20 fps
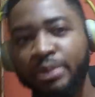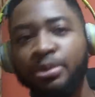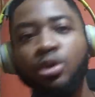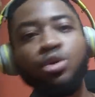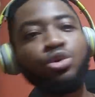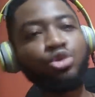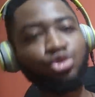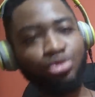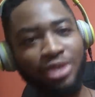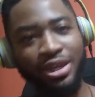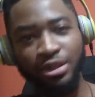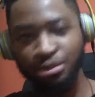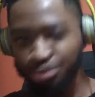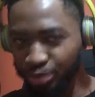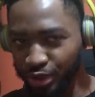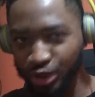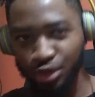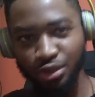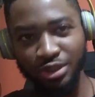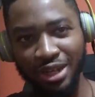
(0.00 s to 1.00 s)
People will try to
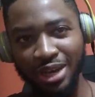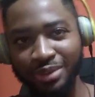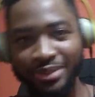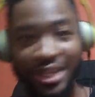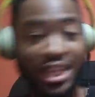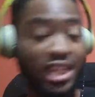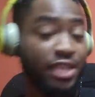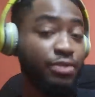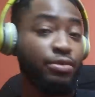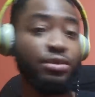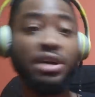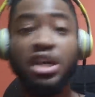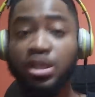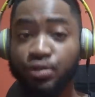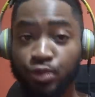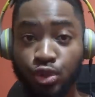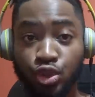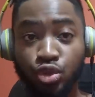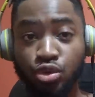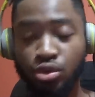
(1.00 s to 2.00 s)
bring you down. That's
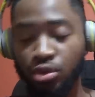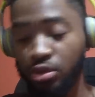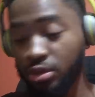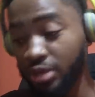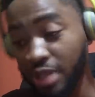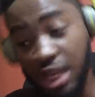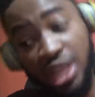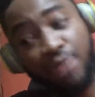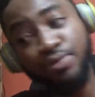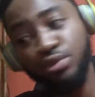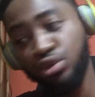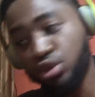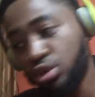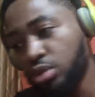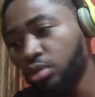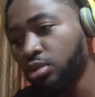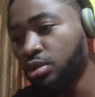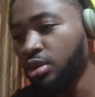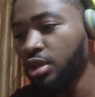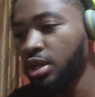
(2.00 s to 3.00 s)
that's for sure. That's for
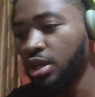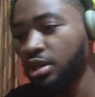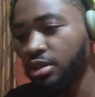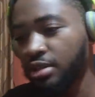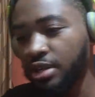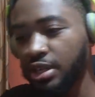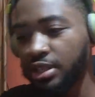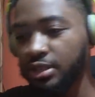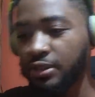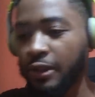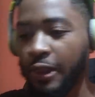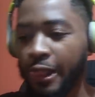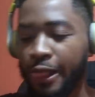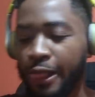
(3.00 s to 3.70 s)
sure. All right.